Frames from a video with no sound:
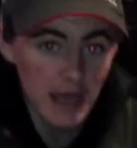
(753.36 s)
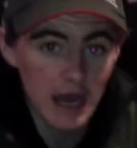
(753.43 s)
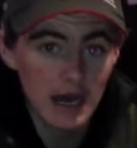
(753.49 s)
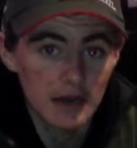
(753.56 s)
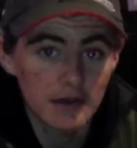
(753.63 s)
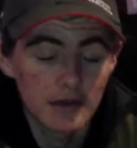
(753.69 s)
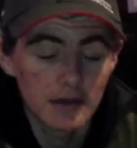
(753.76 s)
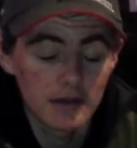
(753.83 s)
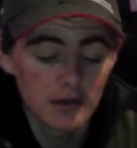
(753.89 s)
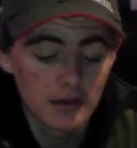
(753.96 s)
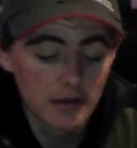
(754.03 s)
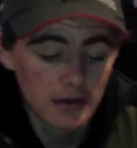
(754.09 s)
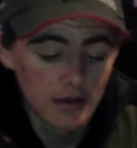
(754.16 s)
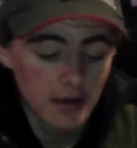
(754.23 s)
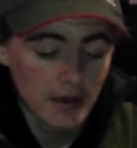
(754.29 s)
hard
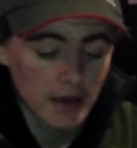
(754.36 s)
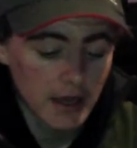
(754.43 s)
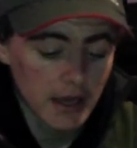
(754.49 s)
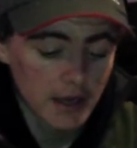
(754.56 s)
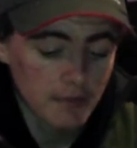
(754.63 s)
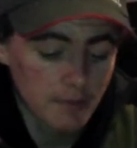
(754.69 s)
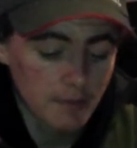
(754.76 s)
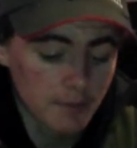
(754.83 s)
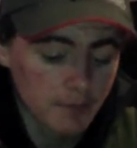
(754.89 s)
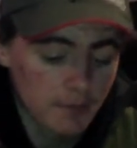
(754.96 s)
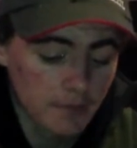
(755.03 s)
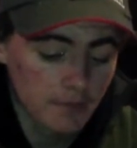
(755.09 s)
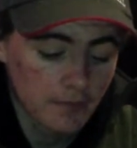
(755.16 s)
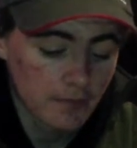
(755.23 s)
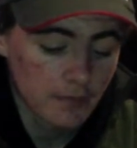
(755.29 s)
um,
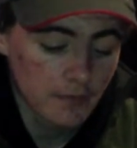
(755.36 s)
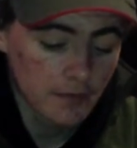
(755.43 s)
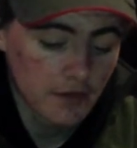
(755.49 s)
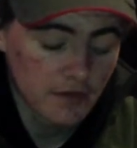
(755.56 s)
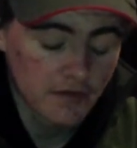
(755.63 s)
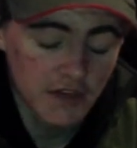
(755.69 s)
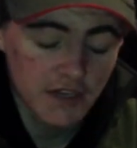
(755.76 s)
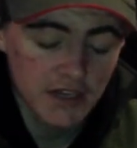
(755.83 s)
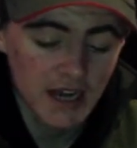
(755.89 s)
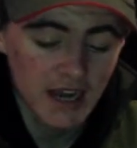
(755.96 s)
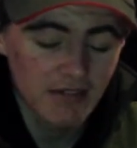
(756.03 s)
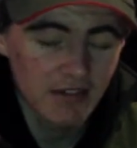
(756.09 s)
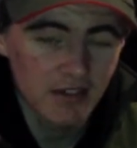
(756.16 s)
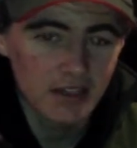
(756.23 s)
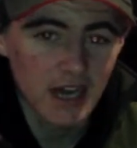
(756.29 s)
and the fish can't
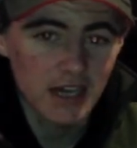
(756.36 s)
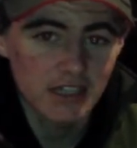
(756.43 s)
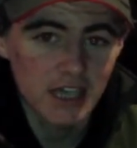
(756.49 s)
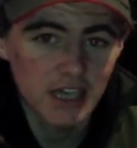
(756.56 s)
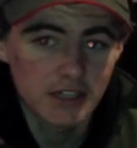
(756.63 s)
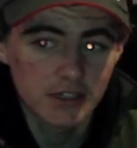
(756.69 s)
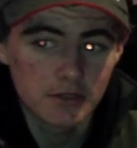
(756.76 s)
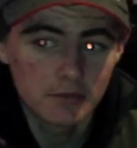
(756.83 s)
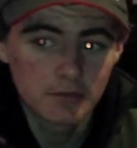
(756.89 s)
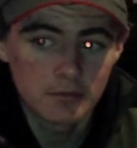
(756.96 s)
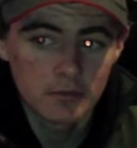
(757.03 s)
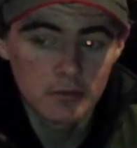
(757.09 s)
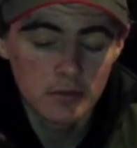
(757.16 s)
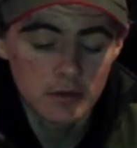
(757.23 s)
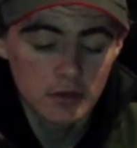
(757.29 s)
really digest them.
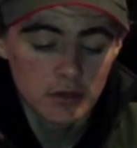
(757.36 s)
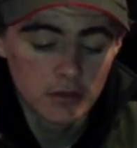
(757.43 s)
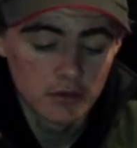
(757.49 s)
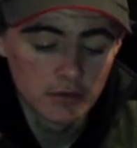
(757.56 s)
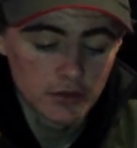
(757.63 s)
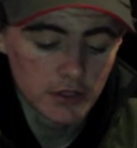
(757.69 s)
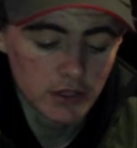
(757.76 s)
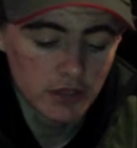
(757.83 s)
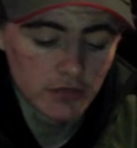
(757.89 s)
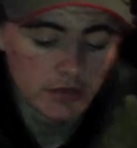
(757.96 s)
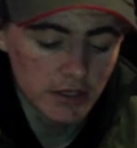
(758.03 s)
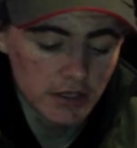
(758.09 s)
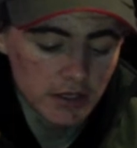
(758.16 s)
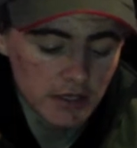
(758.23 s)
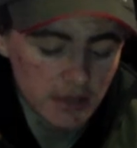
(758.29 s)
They don't
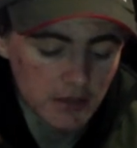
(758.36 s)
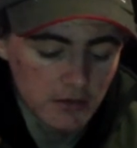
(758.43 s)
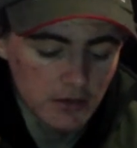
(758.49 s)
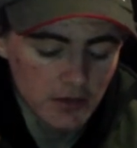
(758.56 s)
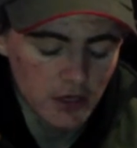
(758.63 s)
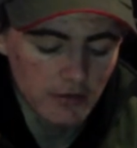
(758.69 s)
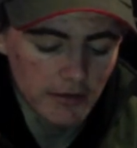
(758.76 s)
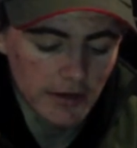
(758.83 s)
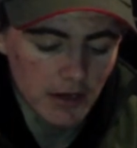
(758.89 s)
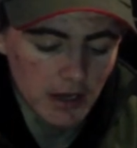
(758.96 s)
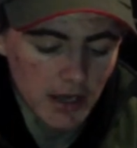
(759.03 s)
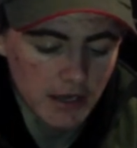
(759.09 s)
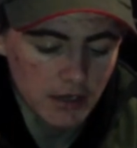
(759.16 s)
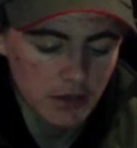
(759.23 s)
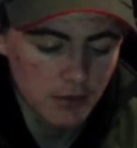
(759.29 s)
really, they don't really
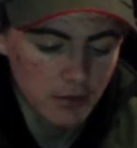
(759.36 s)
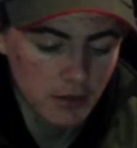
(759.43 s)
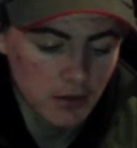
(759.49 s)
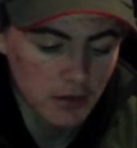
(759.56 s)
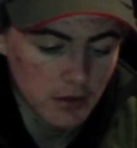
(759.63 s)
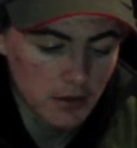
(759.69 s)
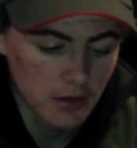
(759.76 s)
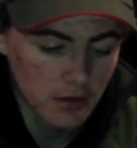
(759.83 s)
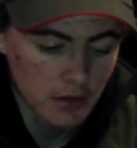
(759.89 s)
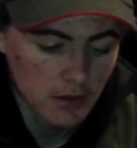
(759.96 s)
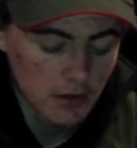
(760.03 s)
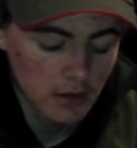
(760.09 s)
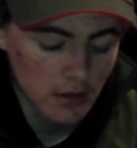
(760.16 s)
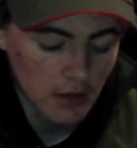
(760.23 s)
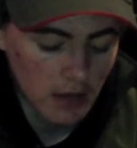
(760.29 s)
like them.
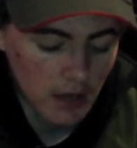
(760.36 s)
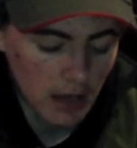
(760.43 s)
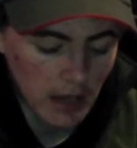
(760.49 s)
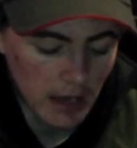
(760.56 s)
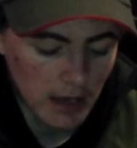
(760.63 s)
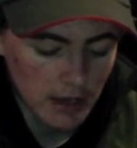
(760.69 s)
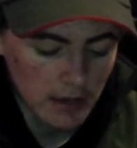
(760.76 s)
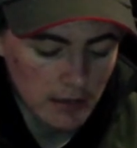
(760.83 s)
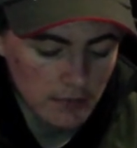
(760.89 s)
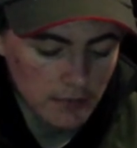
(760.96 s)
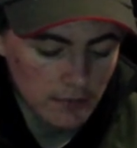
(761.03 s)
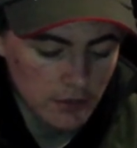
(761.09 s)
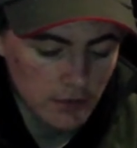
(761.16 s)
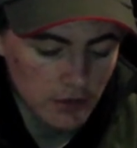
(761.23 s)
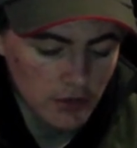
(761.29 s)
Uh,
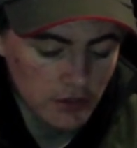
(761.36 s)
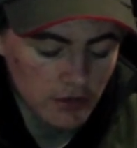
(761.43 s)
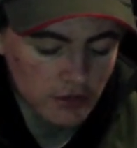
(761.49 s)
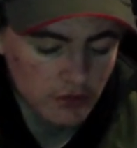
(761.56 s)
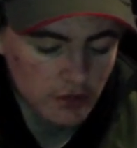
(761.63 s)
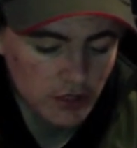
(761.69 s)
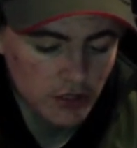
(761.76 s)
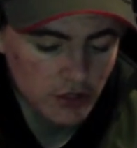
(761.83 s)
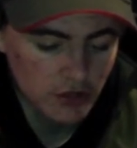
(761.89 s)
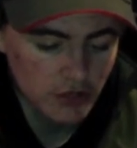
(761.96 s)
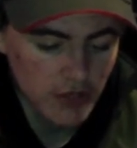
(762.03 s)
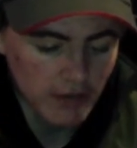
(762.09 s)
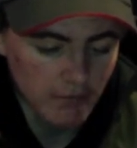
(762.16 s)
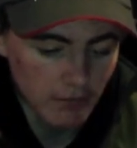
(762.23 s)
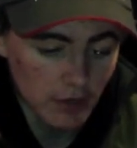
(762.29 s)
so
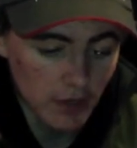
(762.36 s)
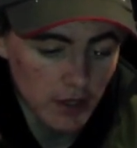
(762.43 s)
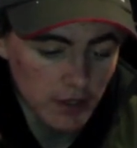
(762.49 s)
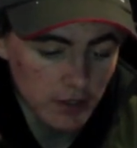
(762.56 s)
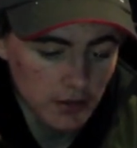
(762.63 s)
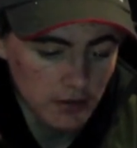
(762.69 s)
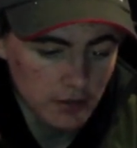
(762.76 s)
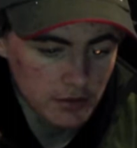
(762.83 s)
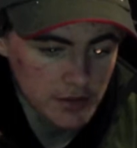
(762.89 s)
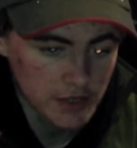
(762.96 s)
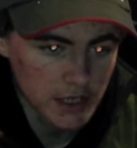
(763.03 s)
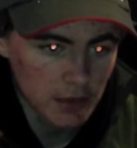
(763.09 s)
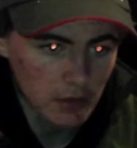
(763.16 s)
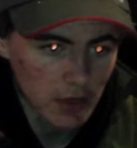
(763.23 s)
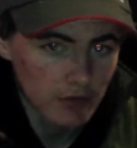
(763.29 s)
generally stay
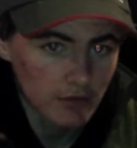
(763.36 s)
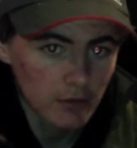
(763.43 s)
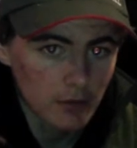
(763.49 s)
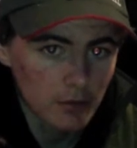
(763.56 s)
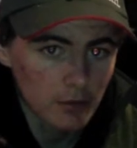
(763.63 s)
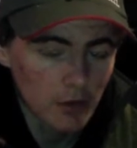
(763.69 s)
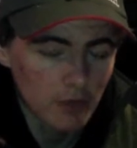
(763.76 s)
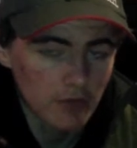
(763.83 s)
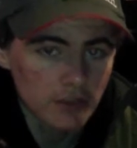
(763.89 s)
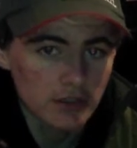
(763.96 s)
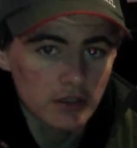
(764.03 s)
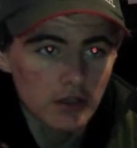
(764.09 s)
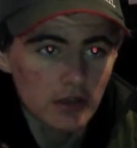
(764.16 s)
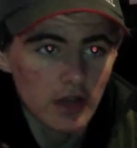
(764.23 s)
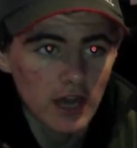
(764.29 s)
away from them. Obviously
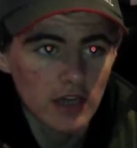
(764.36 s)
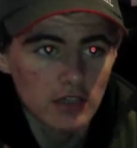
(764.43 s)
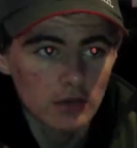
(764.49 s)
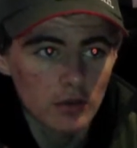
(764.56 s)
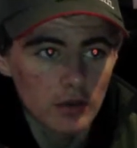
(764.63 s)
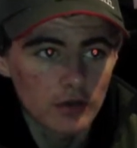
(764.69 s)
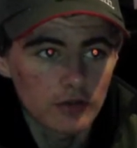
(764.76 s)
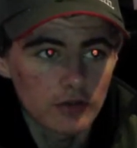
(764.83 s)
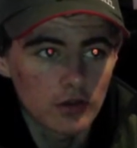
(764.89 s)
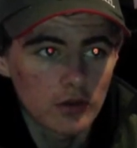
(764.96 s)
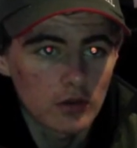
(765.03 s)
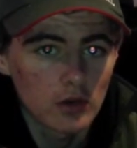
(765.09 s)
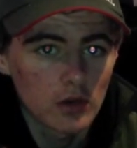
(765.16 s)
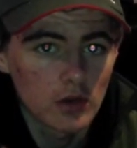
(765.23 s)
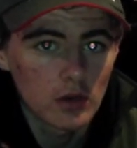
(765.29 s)
you'll catch the one or two,
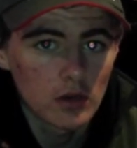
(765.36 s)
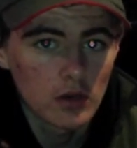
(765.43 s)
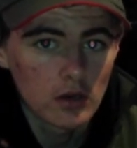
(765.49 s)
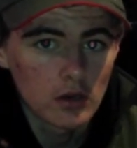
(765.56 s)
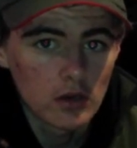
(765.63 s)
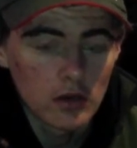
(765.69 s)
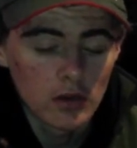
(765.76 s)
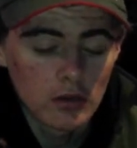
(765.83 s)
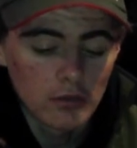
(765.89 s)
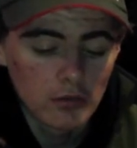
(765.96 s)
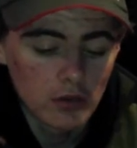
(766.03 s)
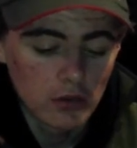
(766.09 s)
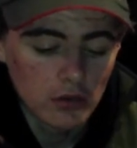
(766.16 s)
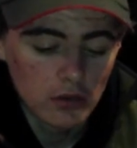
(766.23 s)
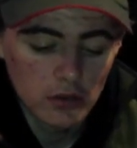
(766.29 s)

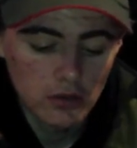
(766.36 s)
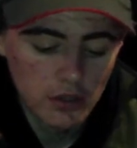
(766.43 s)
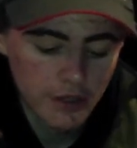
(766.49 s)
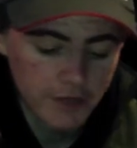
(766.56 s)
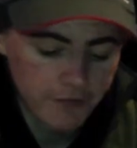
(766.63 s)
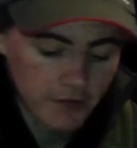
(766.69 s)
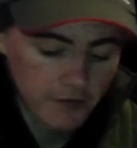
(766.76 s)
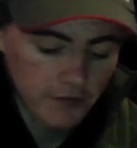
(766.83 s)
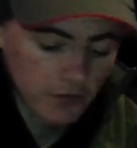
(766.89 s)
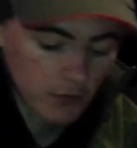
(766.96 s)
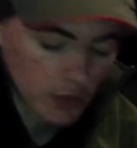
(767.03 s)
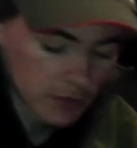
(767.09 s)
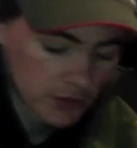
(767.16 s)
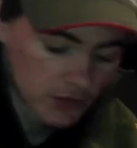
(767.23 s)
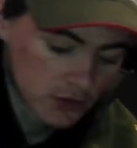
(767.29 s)
but if if you want
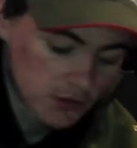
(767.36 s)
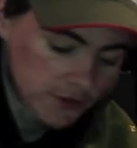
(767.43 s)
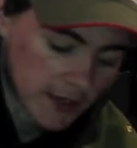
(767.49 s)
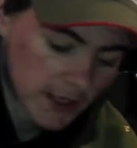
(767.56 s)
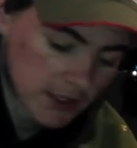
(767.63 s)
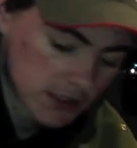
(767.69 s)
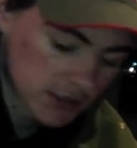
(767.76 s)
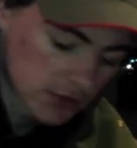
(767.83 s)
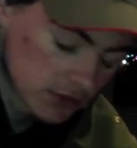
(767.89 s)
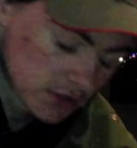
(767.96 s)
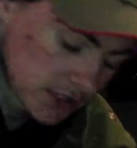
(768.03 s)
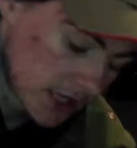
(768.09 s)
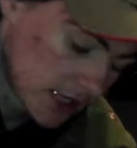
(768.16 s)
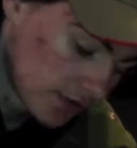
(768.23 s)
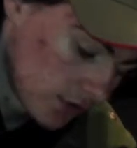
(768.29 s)
to be success
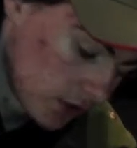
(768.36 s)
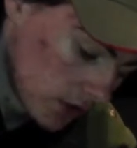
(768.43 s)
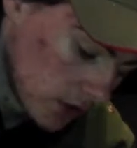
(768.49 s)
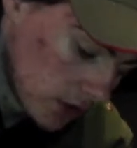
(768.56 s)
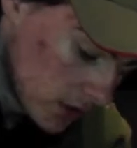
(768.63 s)
successful,